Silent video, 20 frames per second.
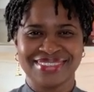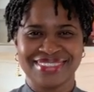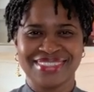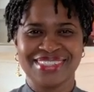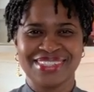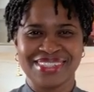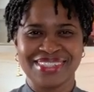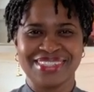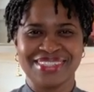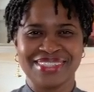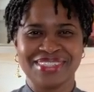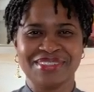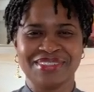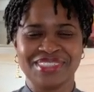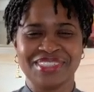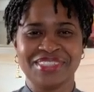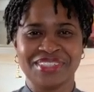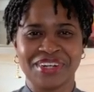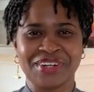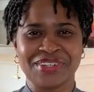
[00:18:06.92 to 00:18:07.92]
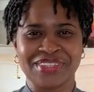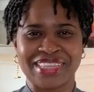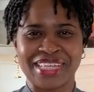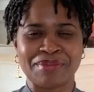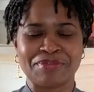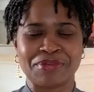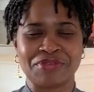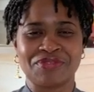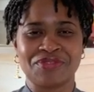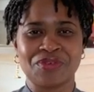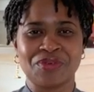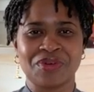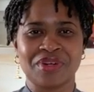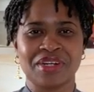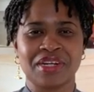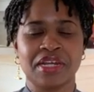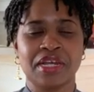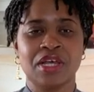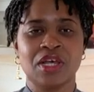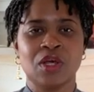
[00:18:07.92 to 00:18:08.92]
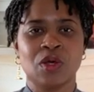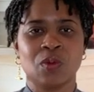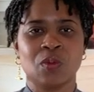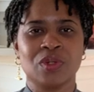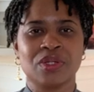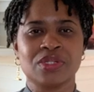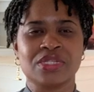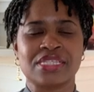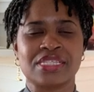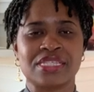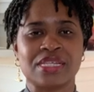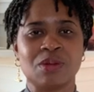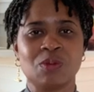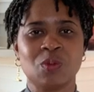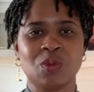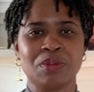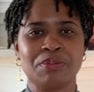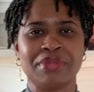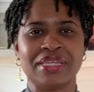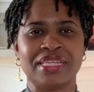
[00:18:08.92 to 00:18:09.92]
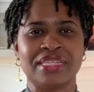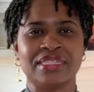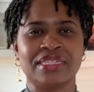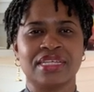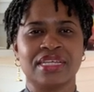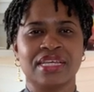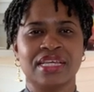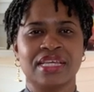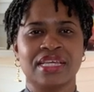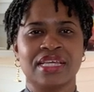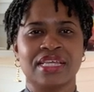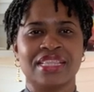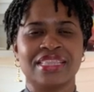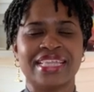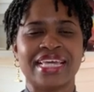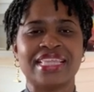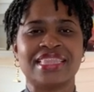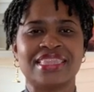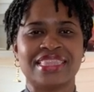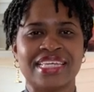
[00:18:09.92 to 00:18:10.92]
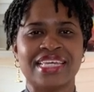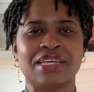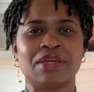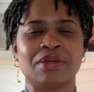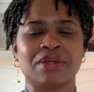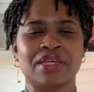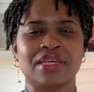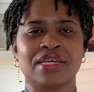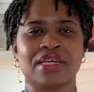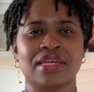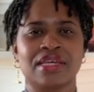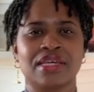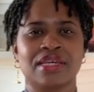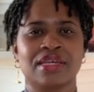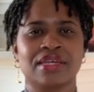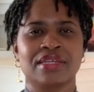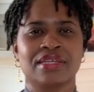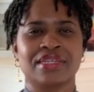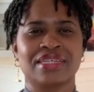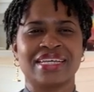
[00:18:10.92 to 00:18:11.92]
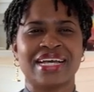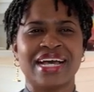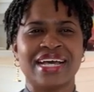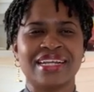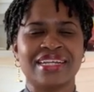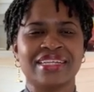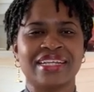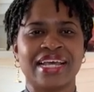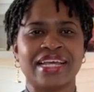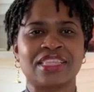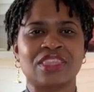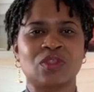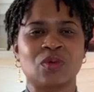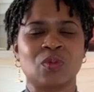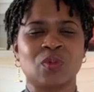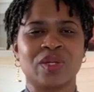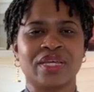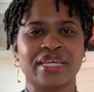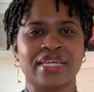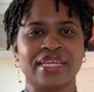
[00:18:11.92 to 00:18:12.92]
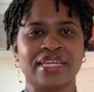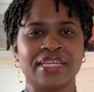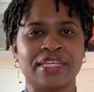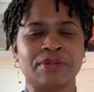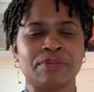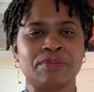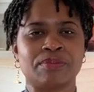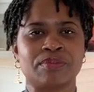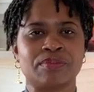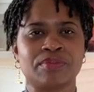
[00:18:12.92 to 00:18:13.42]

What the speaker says: You heard that before? Well, some women, they think kind of like the way